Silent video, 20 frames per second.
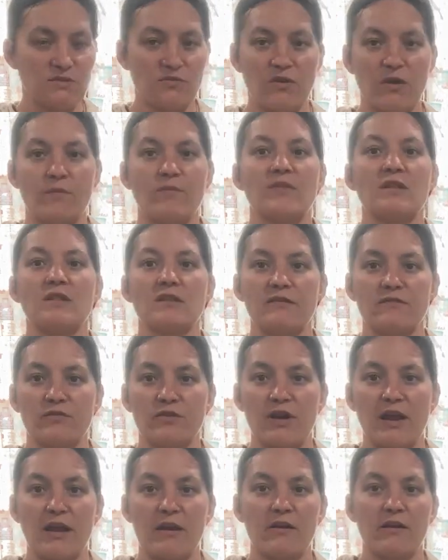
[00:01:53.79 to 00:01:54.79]
from the
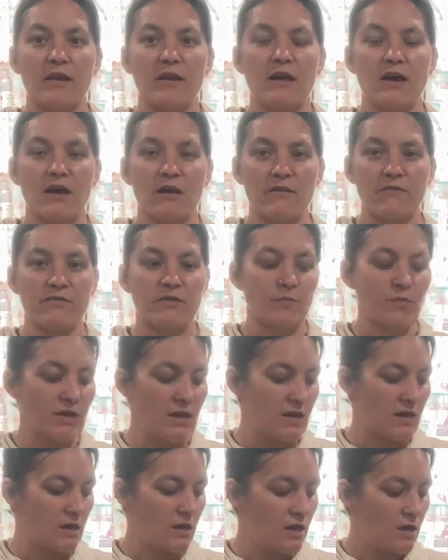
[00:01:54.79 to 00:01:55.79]
liver area of the
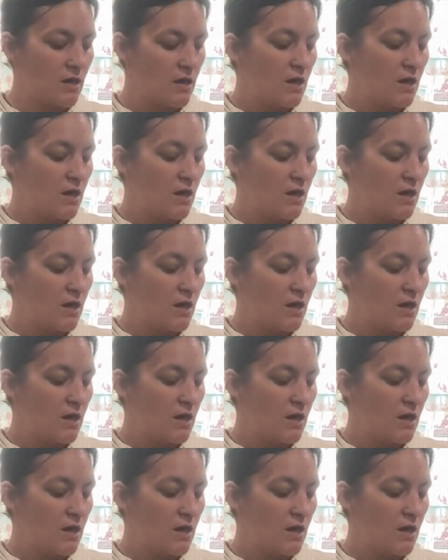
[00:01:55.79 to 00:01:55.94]
pig.